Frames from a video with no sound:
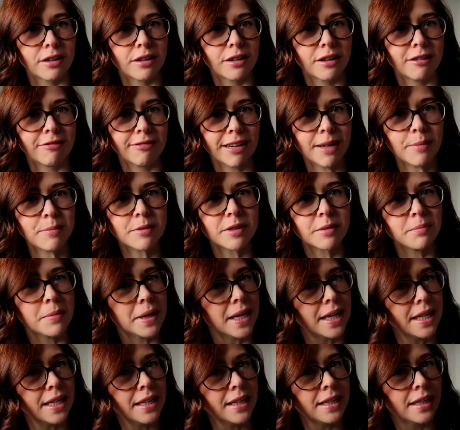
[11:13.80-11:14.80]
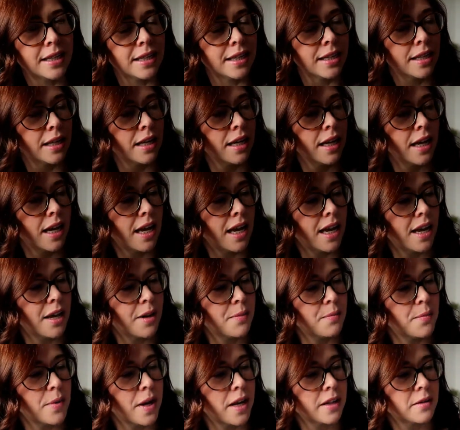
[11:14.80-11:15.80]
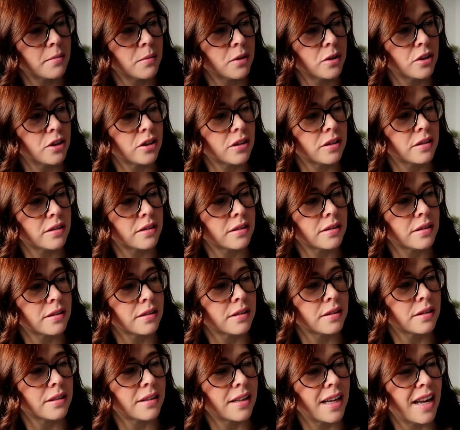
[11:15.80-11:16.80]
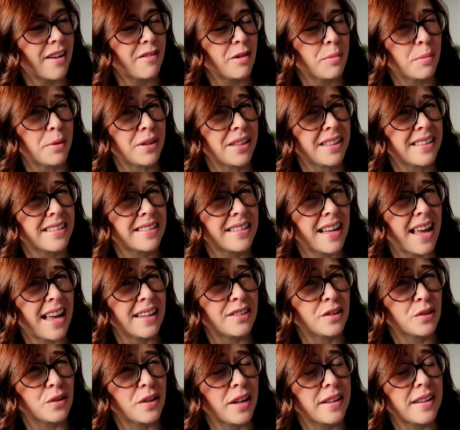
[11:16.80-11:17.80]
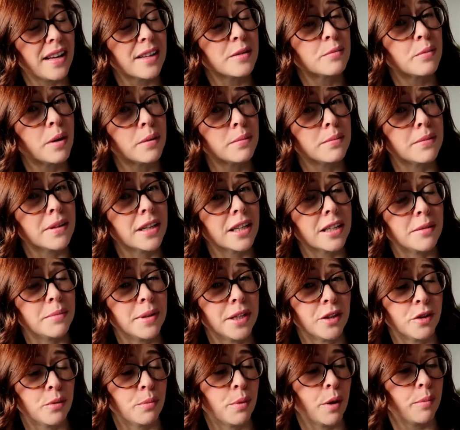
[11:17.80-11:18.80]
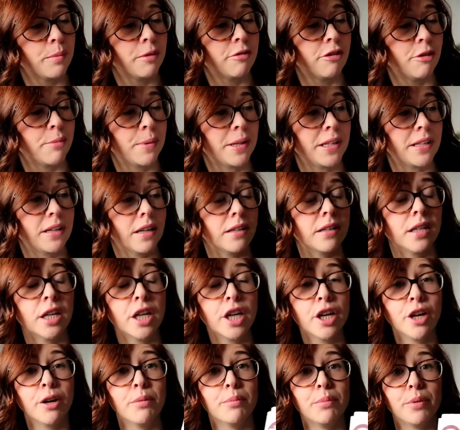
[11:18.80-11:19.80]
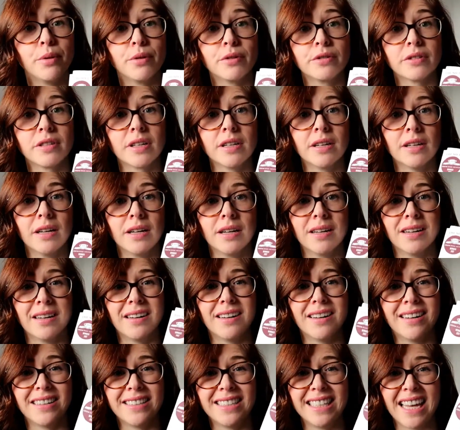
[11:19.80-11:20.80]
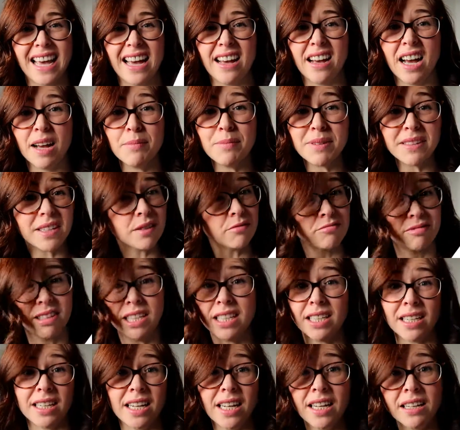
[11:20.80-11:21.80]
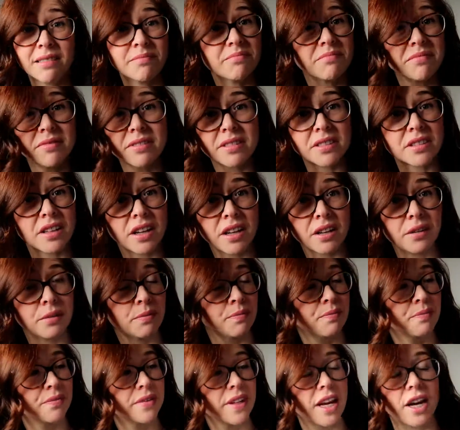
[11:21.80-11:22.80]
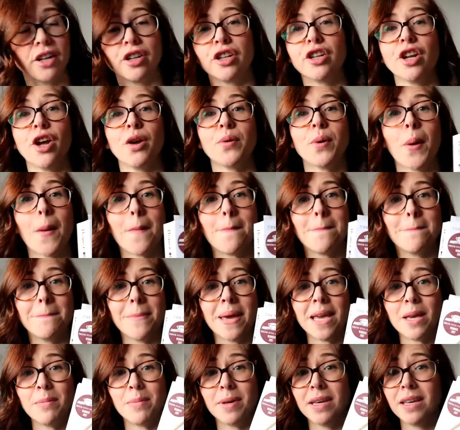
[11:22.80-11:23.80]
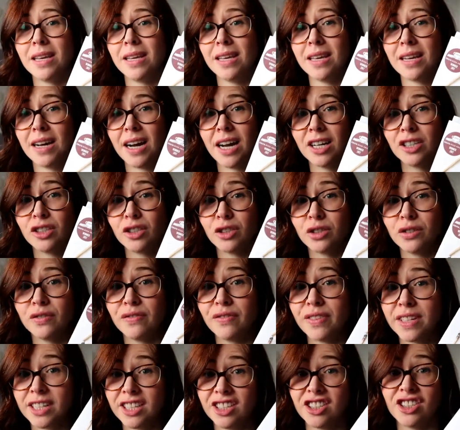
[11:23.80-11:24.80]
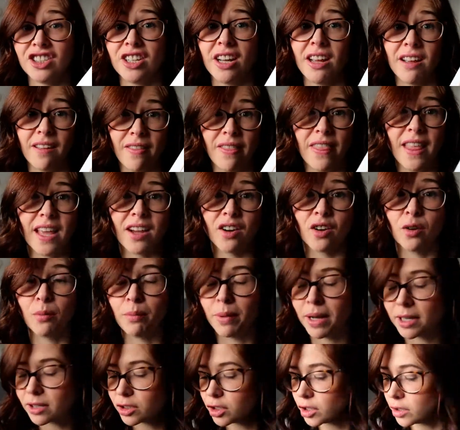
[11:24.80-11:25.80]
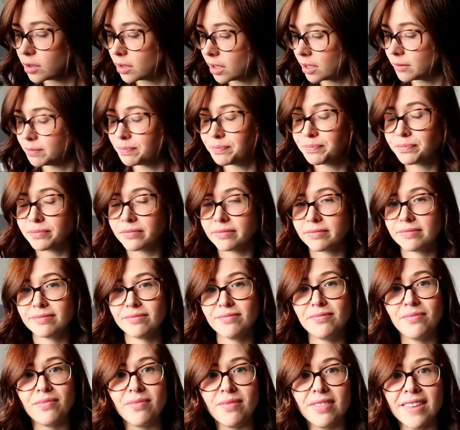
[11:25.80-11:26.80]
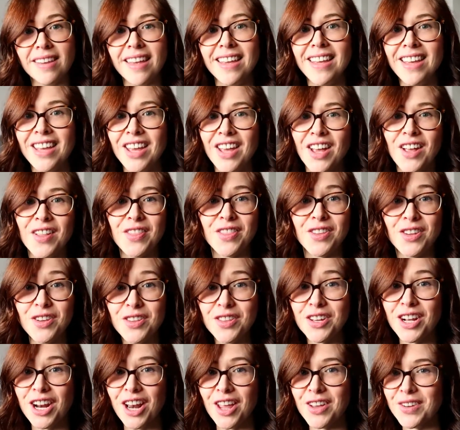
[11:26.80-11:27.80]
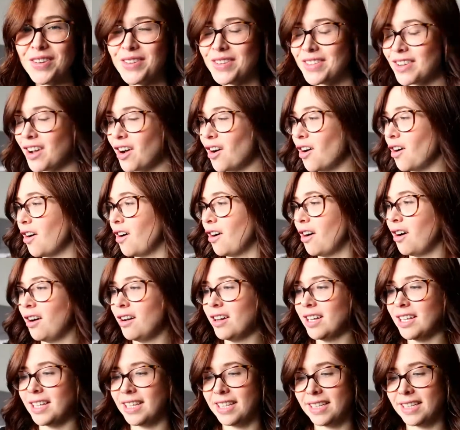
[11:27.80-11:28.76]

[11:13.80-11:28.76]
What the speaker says: gripped me as much as everybody's said, although that's probably going to be an unpopular opinion, but yeah, I'm still reading it, so I don't know, maybe I should finish it and then come back to you. The other clothes are